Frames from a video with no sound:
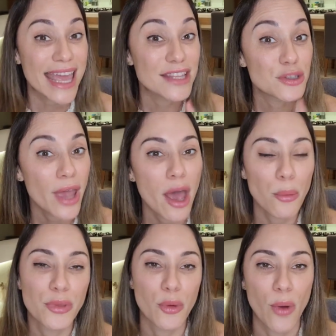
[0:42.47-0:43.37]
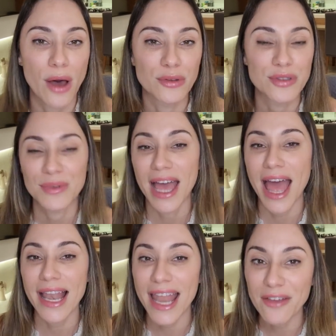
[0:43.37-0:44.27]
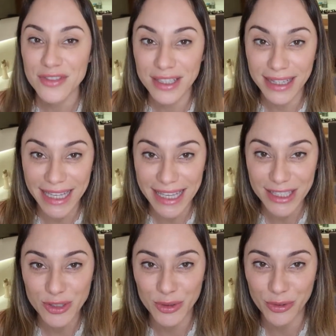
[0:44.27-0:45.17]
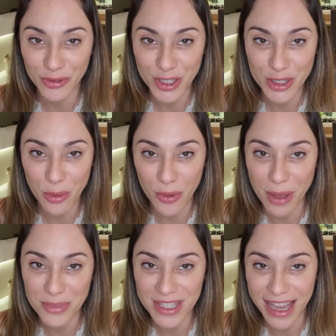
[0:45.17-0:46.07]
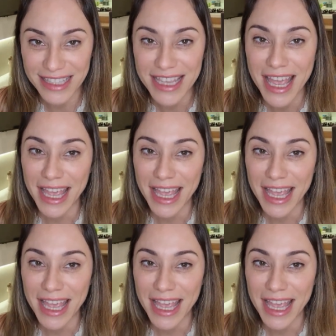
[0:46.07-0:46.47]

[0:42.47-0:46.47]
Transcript: And to help you out, I left the link to the official website